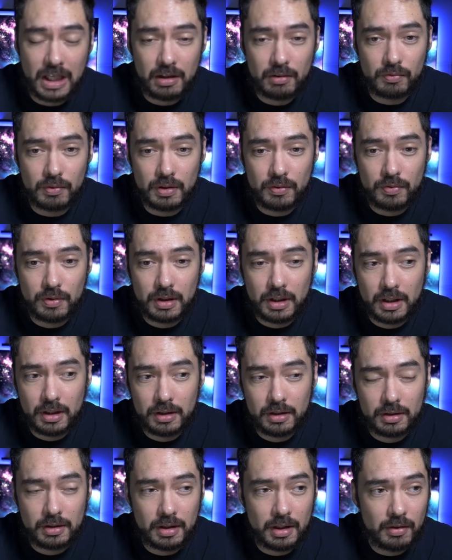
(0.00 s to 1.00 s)

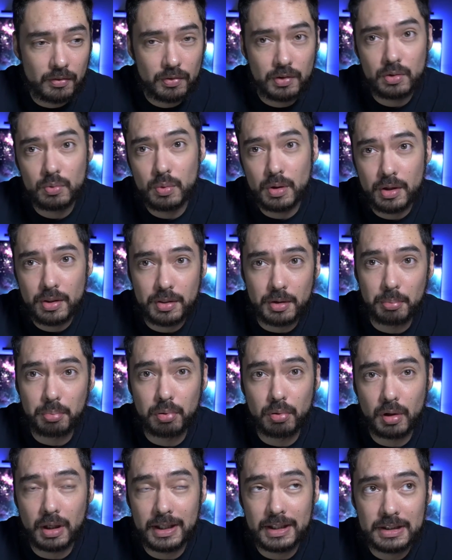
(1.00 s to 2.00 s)
iffy with the
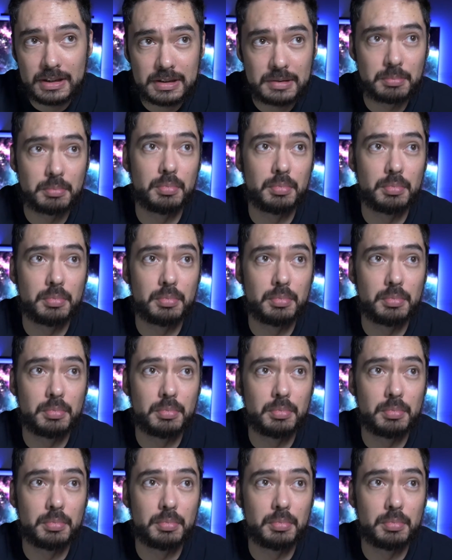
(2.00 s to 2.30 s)
price,